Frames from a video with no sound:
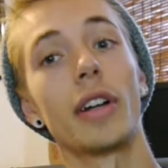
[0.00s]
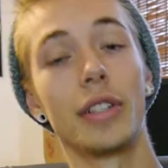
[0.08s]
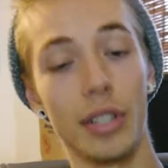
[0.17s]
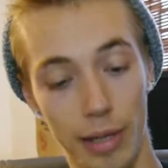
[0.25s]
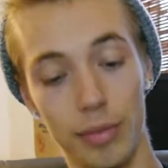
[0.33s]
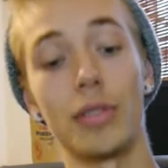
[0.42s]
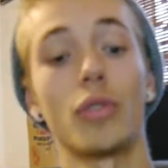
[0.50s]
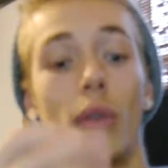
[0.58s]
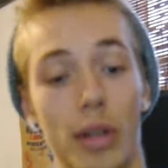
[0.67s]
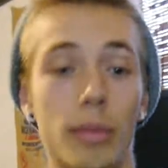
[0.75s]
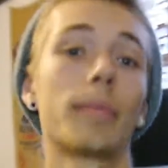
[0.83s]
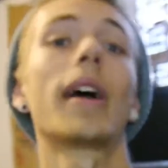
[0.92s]
he just keeps
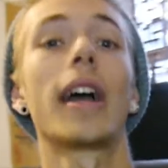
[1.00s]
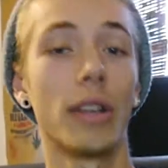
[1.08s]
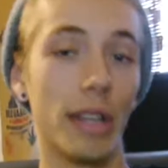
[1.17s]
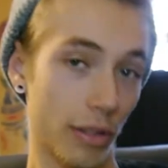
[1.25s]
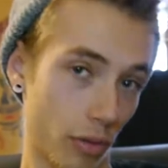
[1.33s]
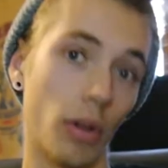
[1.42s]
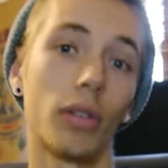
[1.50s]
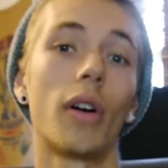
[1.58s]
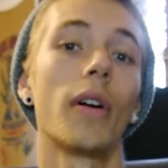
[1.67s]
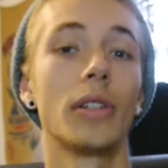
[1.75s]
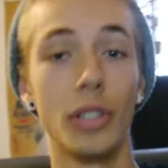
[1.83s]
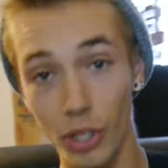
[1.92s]
destroying card back, you get draw
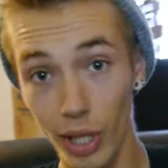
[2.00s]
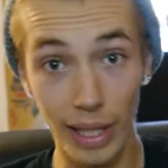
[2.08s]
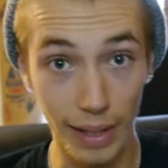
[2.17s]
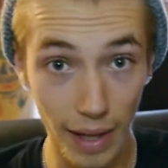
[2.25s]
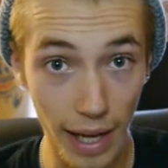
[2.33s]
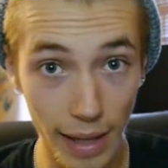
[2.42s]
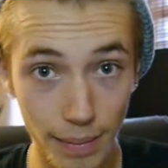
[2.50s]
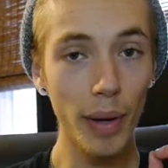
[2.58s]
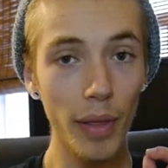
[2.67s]
cards and shit like that.